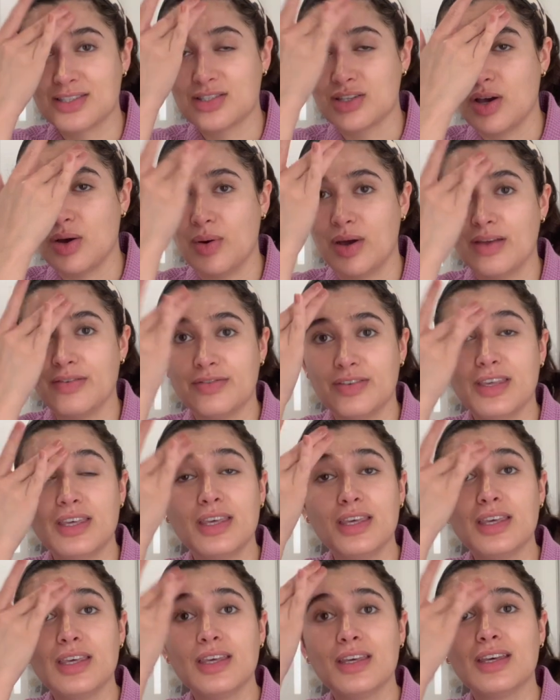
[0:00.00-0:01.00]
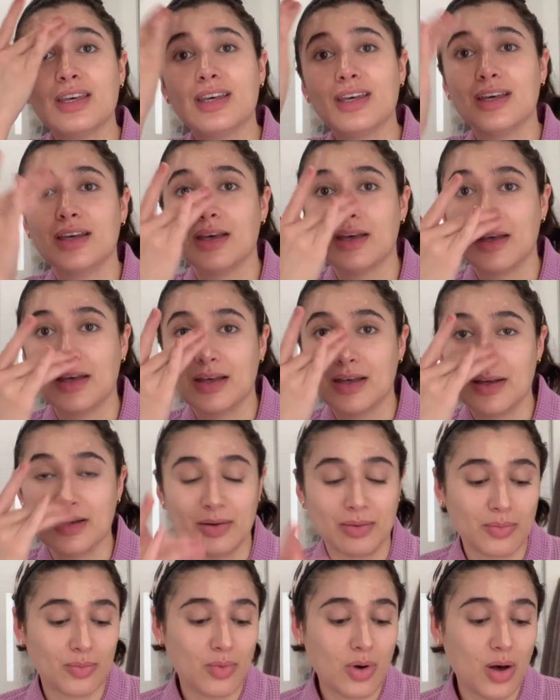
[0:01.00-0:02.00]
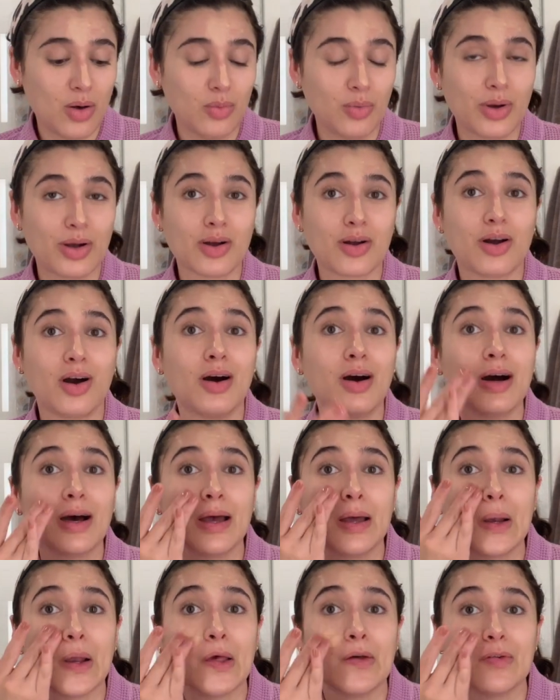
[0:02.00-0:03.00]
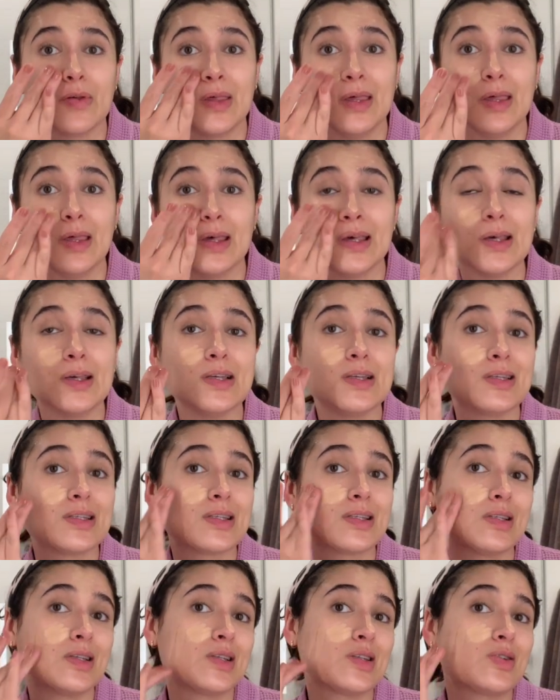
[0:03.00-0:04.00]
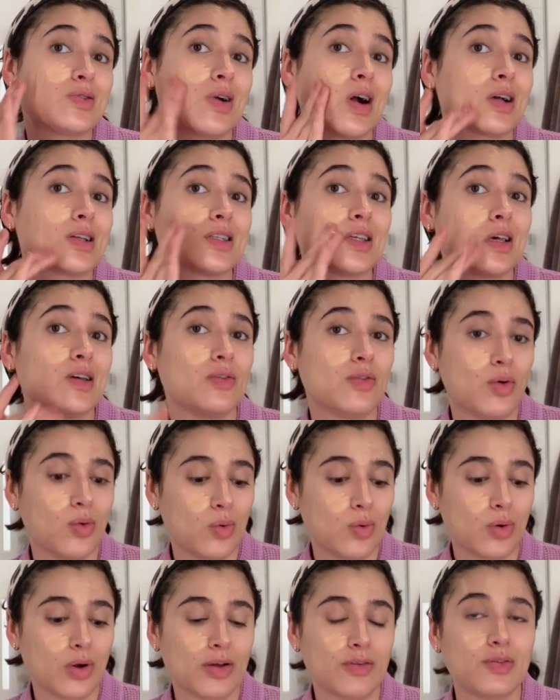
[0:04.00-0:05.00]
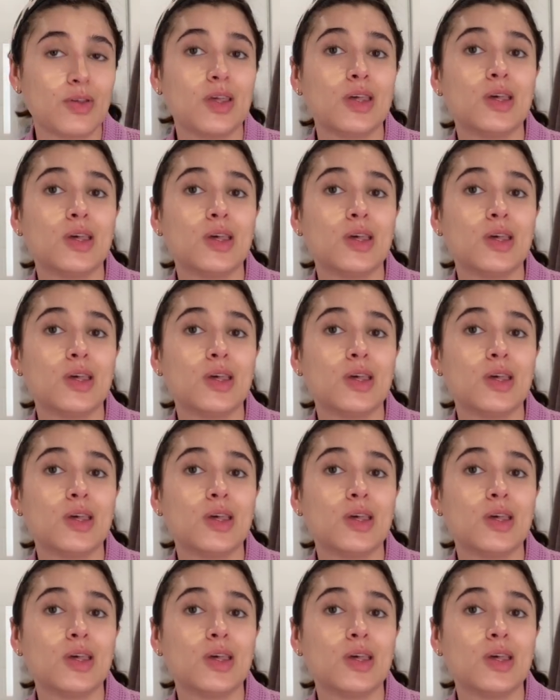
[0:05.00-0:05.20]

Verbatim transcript: So if he while we're gone, if he is destructive or if he